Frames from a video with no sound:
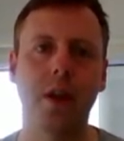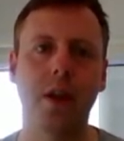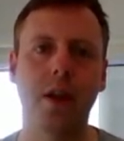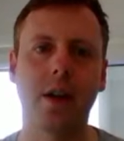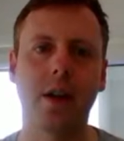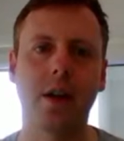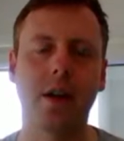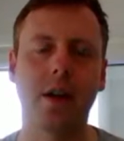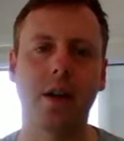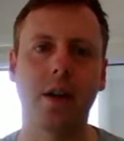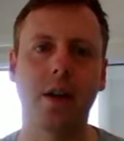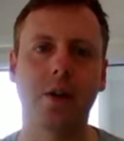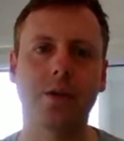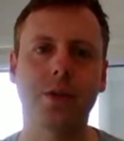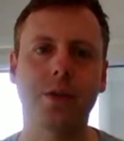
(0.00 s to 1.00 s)

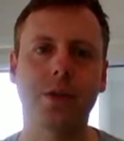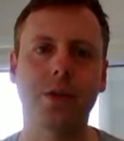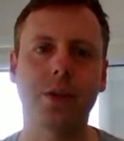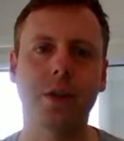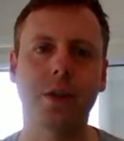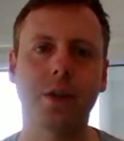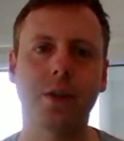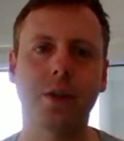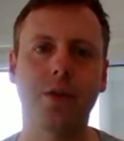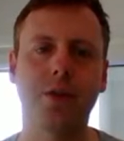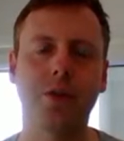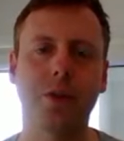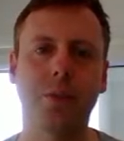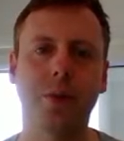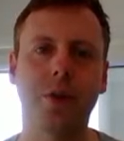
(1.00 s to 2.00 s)
I'll just go
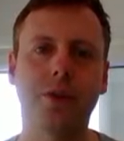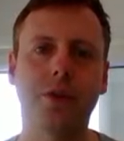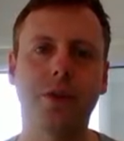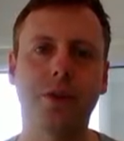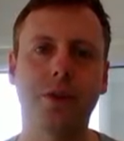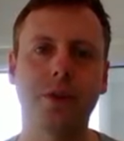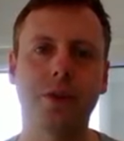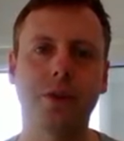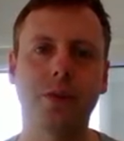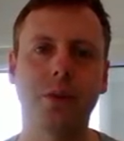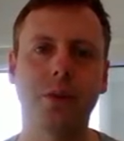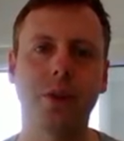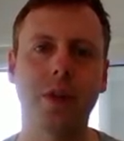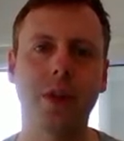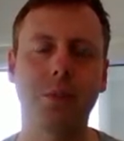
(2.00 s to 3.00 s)
through the process of
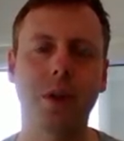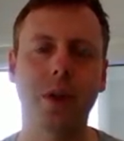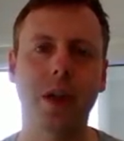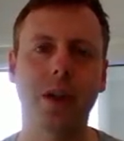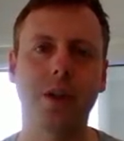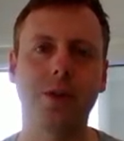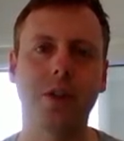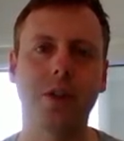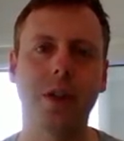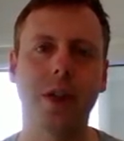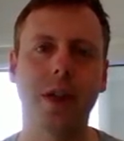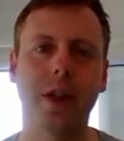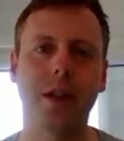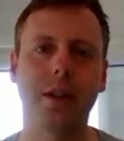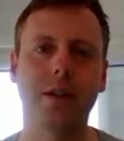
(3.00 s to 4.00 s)
installing the application
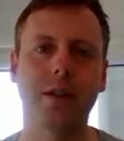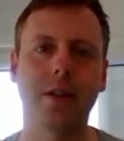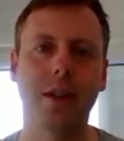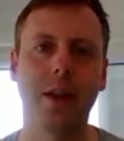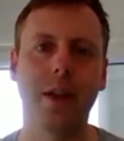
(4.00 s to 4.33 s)
and